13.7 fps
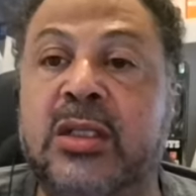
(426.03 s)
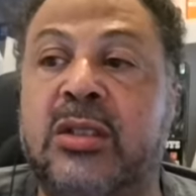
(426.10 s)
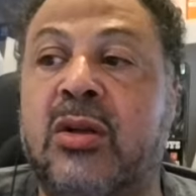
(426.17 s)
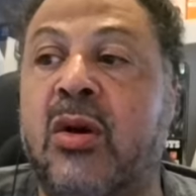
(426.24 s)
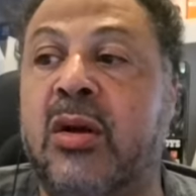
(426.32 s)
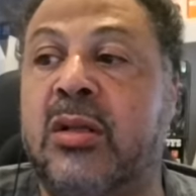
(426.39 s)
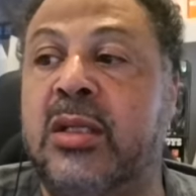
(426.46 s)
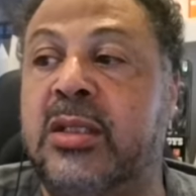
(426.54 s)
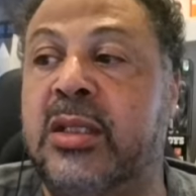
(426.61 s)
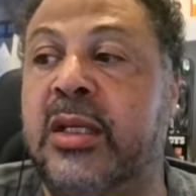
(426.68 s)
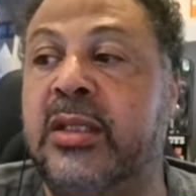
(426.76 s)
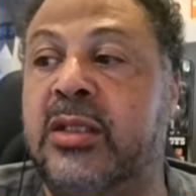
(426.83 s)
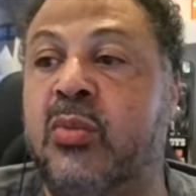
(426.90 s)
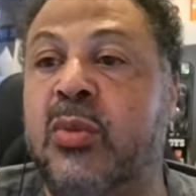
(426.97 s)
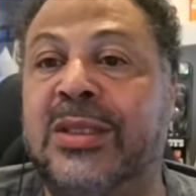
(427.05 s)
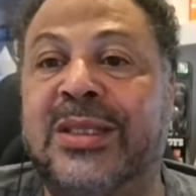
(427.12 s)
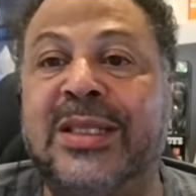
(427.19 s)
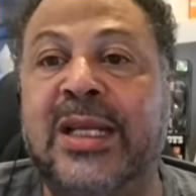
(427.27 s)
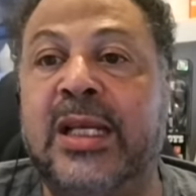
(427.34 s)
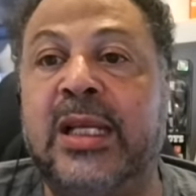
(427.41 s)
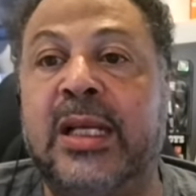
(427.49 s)
started the season with
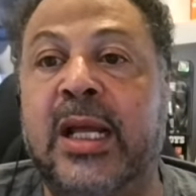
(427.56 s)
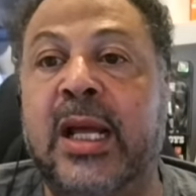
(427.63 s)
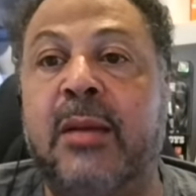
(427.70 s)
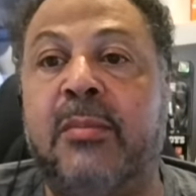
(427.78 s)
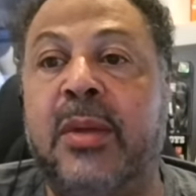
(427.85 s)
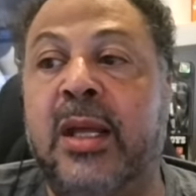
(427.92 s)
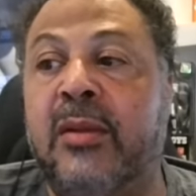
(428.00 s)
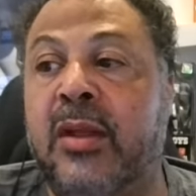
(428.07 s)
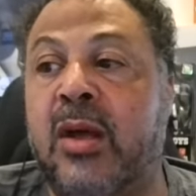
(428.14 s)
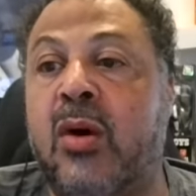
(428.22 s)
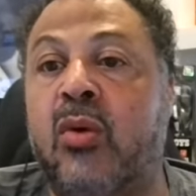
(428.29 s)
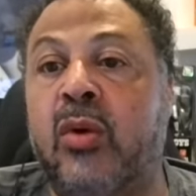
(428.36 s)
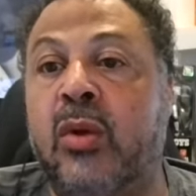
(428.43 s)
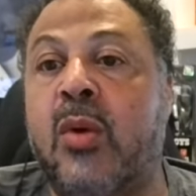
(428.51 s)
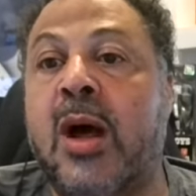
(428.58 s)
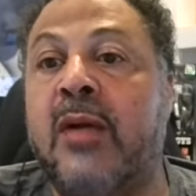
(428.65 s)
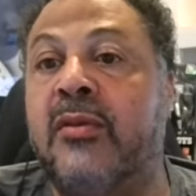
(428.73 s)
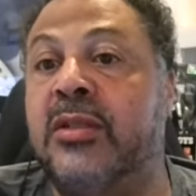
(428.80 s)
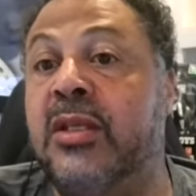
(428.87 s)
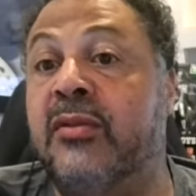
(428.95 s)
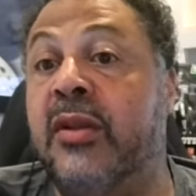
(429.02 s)
CeeDee Lamb being the only wide
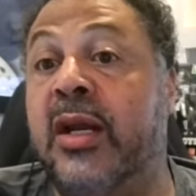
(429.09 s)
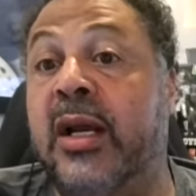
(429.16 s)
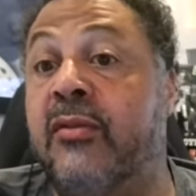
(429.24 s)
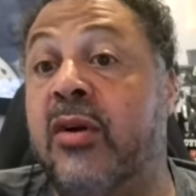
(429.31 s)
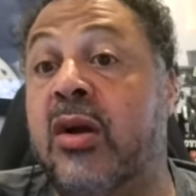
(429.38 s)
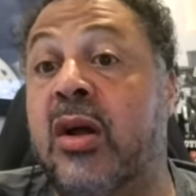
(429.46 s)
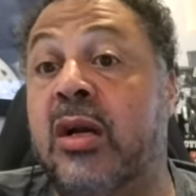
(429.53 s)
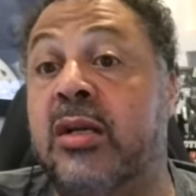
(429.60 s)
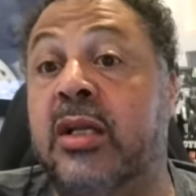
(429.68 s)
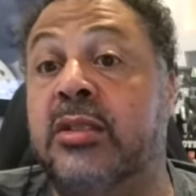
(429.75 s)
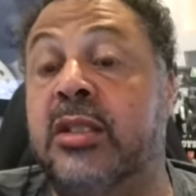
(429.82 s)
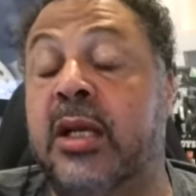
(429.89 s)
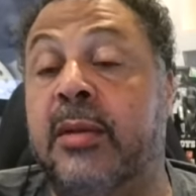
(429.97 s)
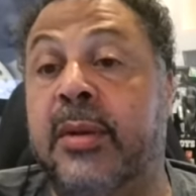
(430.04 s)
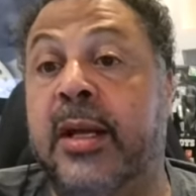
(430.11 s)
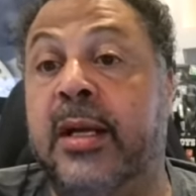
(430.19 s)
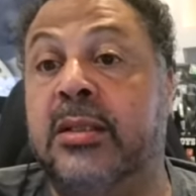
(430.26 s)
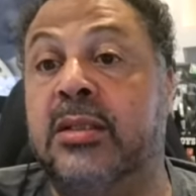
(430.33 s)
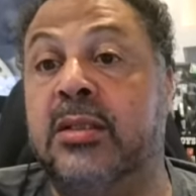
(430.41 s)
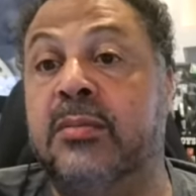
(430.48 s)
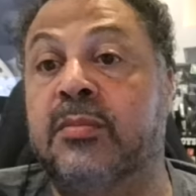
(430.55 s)
receiver that had ever caught a touchdown pass.